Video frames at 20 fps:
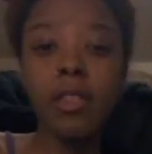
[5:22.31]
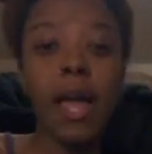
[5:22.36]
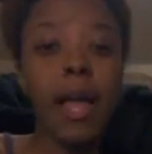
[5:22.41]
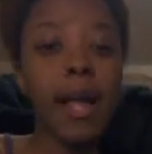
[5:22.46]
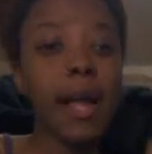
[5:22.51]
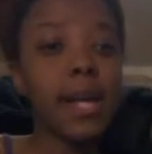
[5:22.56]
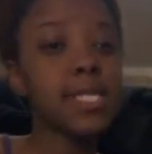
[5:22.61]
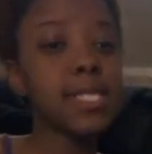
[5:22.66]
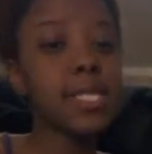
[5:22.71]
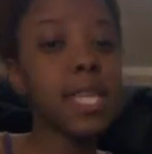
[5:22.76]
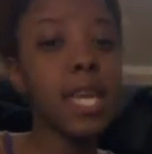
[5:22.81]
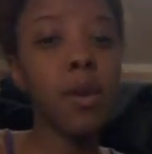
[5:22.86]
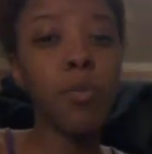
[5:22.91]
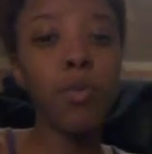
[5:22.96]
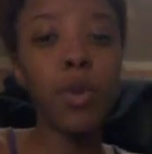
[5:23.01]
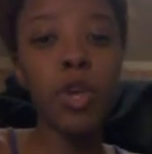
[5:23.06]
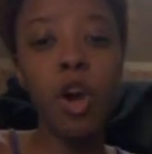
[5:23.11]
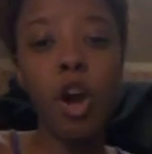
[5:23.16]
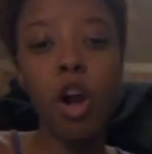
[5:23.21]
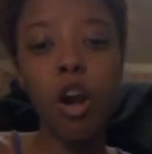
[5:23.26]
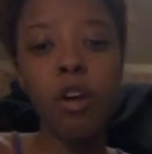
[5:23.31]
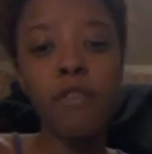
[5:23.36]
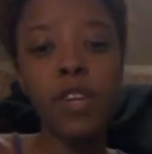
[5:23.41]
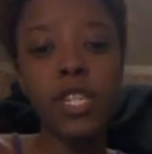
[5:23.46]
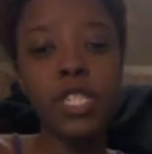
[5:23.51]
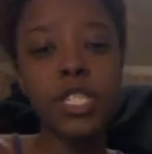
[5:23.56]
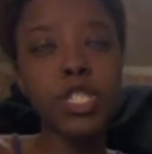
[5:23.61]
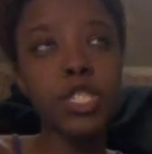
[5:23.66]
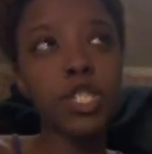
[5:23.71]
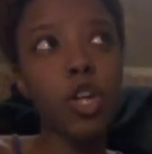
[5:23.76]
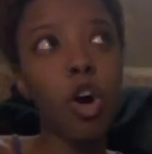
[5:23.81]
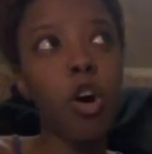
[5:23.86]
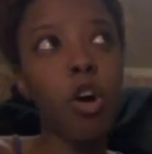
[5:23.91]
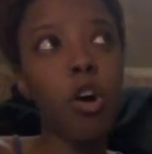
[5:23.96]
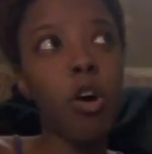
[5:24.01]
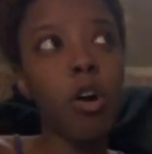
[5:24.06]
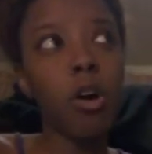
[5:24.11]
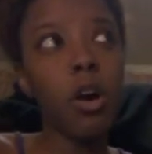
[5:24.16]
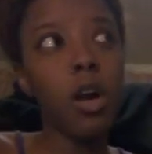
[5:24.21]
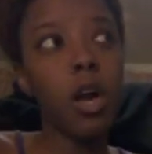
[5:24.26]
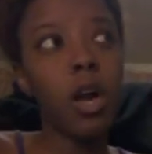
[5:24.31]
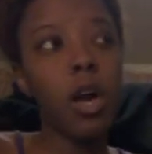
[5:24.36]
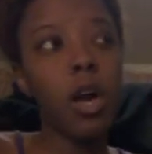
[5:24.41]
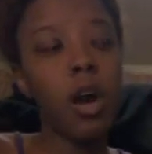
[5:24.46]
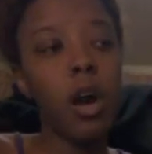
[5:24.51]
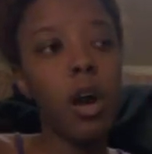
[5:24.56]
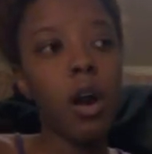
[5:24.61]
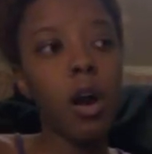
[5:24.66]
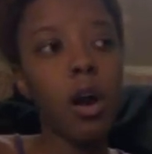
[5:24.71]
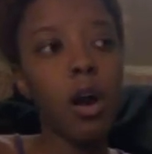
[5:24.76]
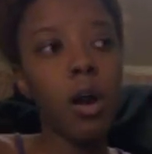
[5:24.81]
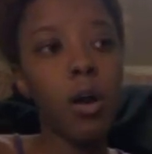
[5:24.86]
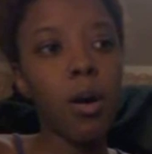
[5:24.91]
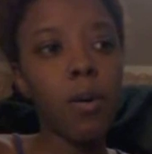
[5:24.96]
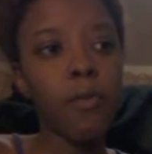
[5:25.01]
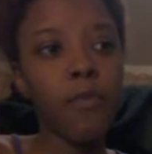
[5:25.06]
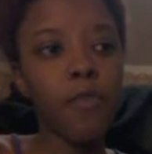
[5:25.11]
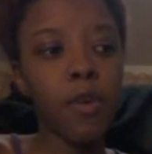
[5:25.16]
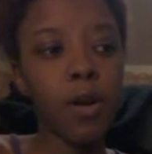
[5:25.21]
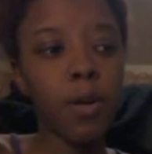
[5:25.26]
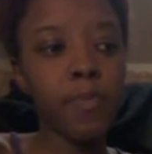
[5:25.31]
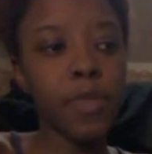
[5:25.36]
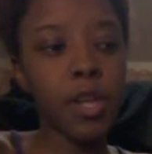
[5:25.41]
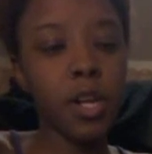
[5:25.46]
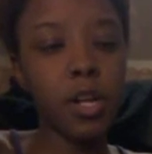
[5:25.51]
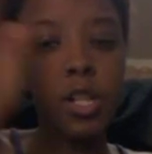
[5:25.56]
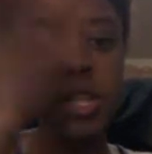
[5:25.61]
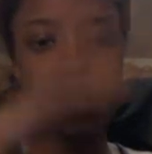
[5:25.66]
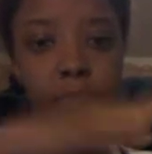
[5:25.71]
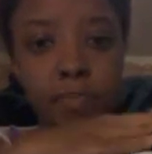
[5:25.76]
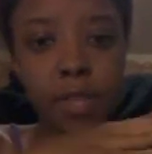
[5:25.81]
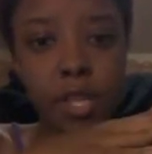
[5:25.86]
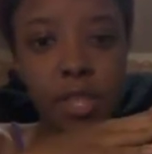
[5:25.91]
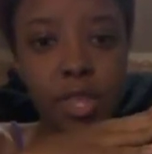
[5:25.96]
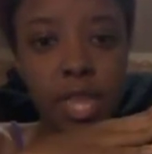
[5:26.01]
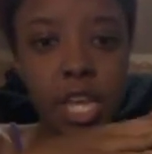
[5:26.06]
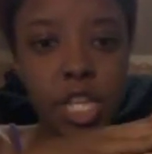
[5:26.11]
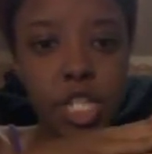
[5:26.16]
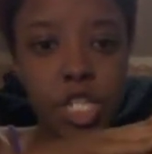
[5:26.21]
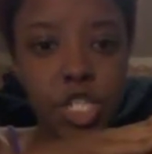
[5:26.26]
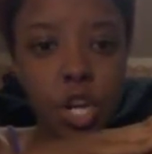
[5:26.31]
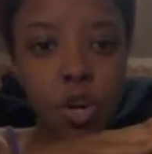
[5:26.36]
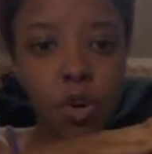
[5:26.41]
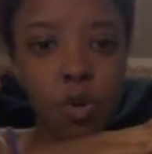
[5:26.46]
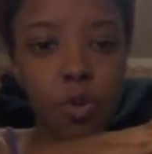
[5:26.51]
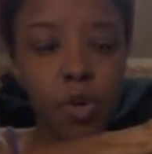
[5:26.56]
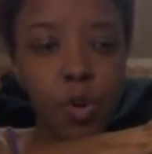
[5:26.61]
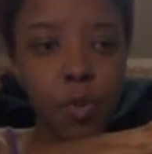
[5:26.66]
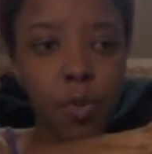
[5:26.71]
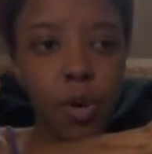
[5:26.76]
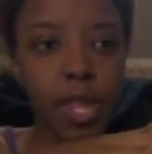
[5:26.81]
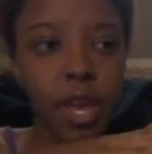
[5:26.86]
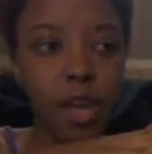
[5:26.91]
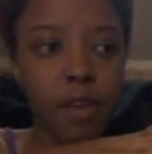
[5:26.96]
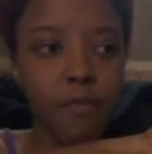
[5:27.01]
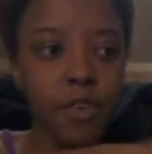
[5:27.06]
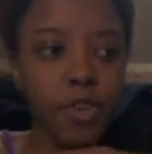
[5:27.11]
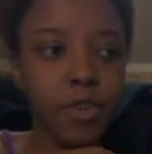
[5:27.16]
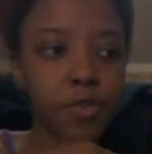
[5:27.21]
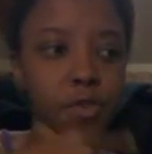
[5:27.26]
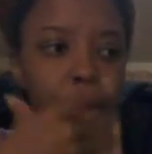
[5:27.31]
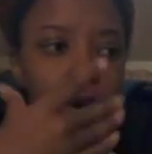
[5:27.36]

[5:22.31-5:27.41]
Like I said, we already saw from the clip that they showed or whatever,